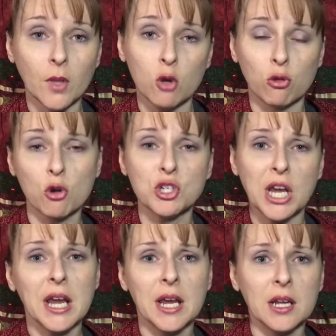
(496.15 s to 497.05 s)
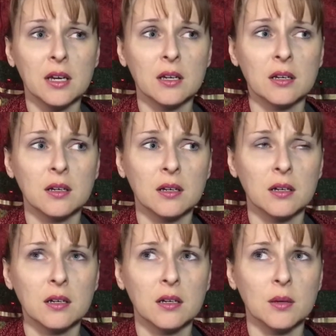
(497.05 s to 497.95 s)
crocheted,
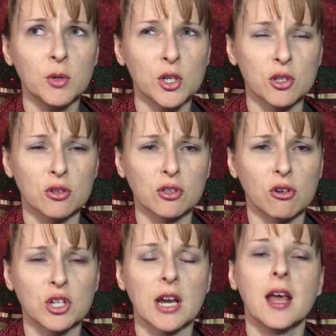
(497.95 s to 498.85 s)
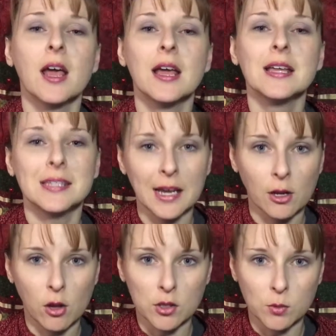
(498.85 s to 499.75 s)
I'm pretty sure it's crocheted, Santa
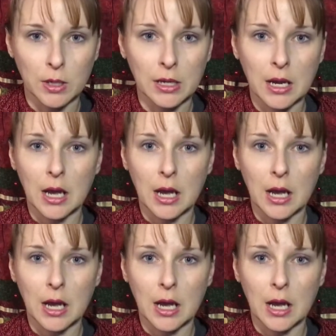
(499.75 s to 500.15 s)
Claus one.